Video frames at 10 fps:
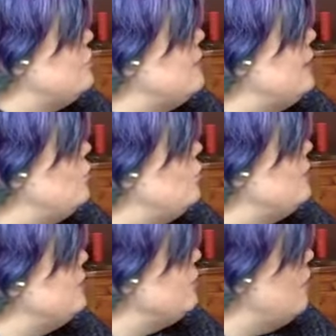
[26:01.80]
You might
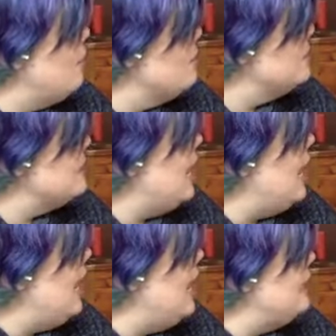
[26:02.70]
open your arms
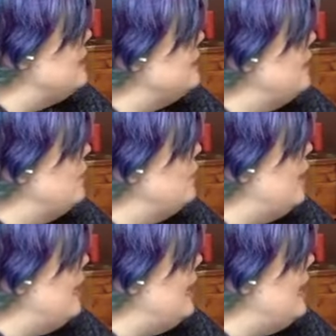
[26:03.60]
high to low,
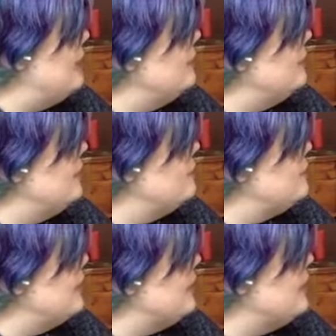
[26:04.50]

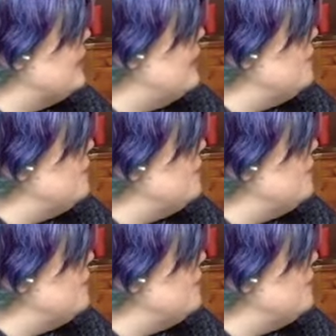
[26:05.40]
taking a